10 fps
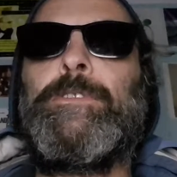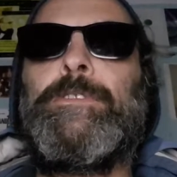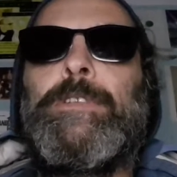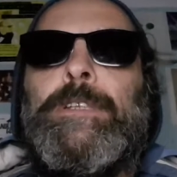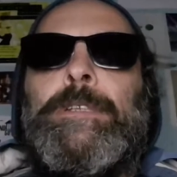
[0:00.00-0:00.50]
to
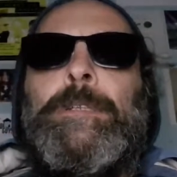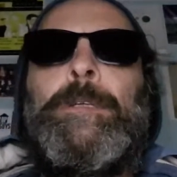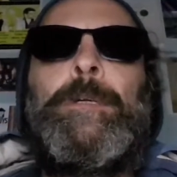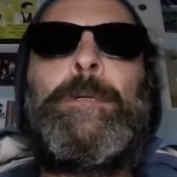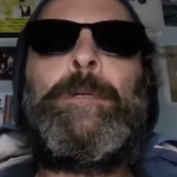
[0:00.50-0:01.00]
say.
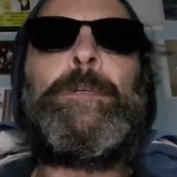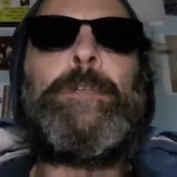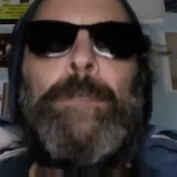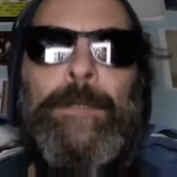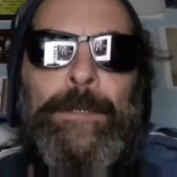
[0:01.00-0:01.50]

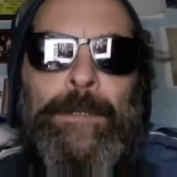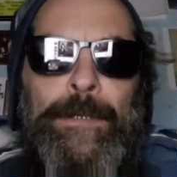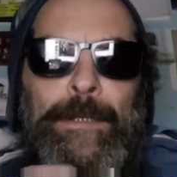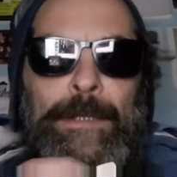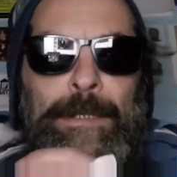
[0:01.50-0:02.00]

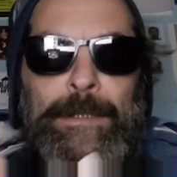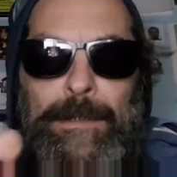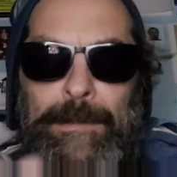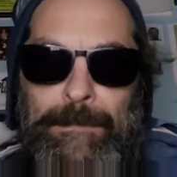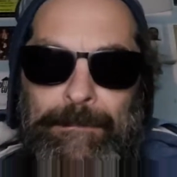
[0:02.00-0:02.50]

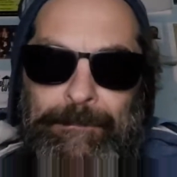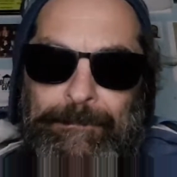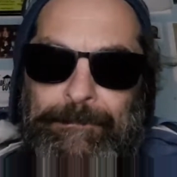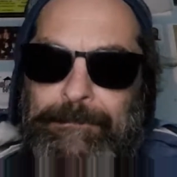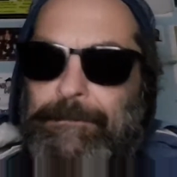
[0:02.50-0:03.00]
Um,
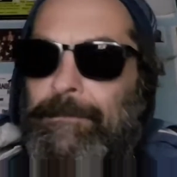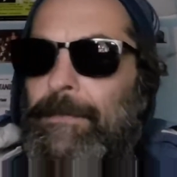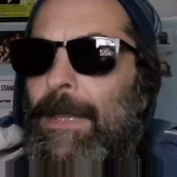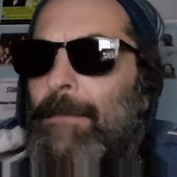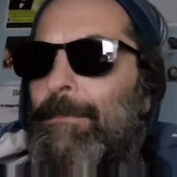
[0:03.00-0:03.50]

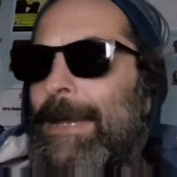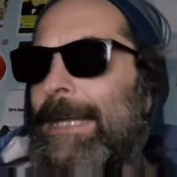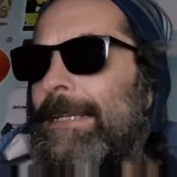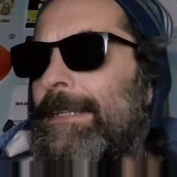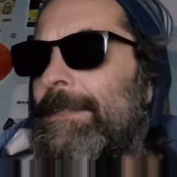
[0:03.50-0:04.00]

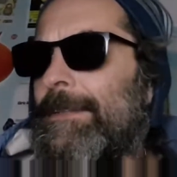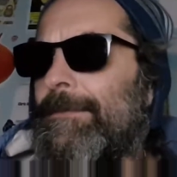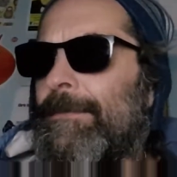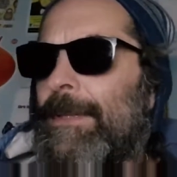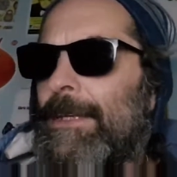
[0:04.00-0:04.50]
Back.
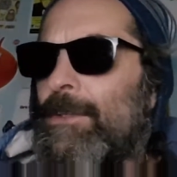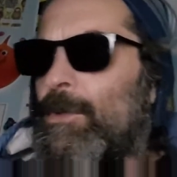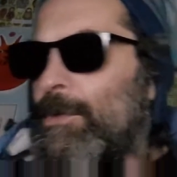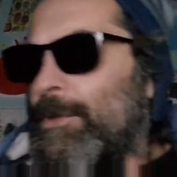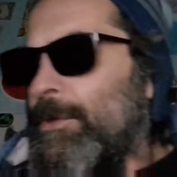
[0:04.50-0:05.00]
I
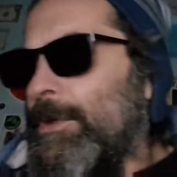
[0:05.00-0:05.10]
caught you